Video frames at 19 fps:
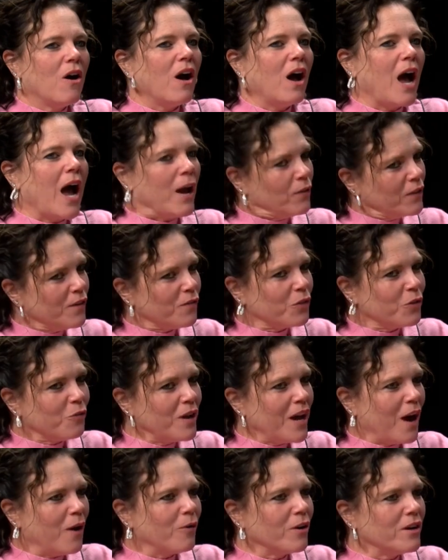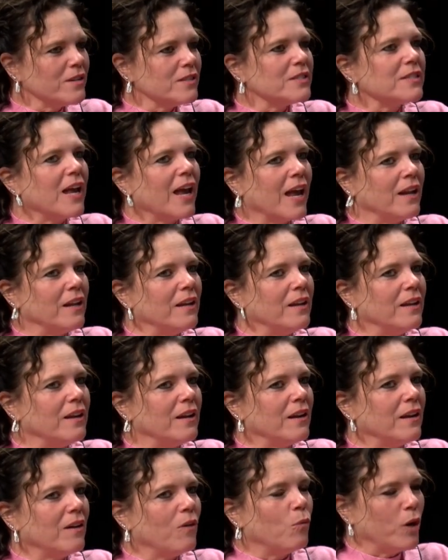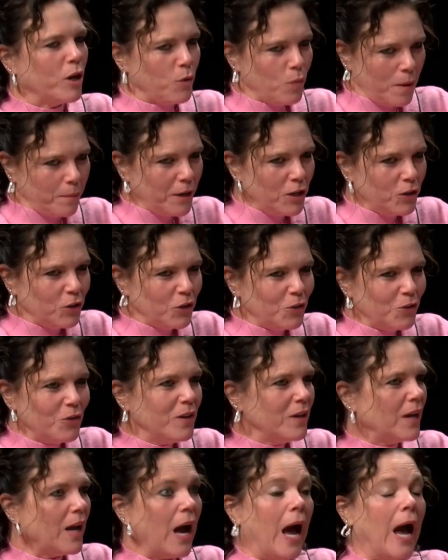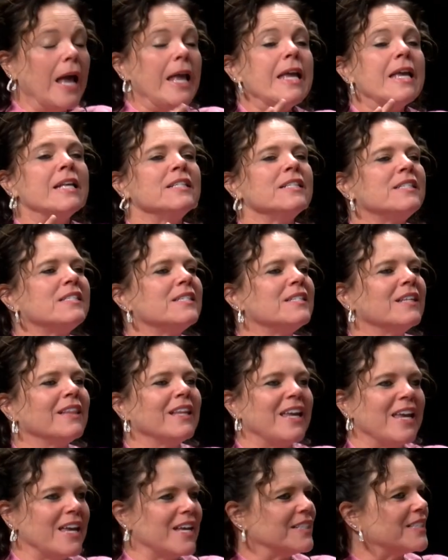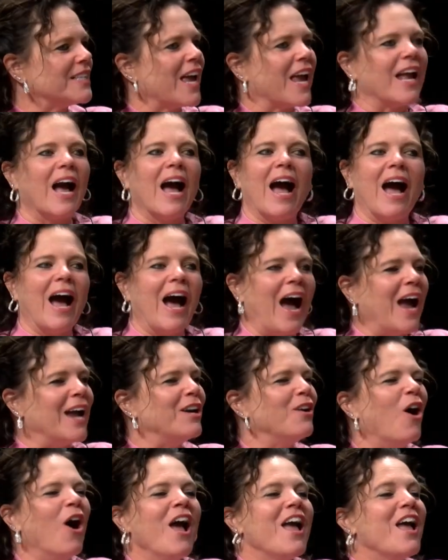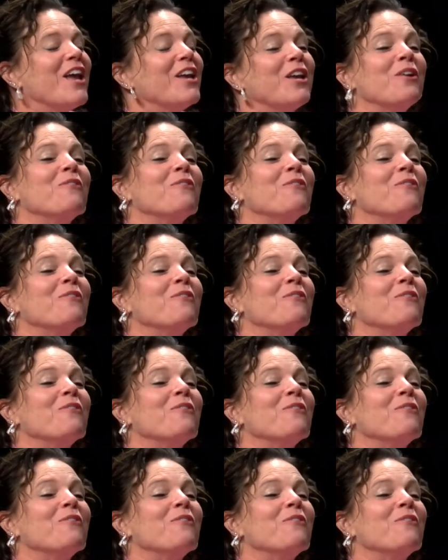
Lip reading: I only have 3 hours, and what do you want me to do? Instantly, it's like, I know, you know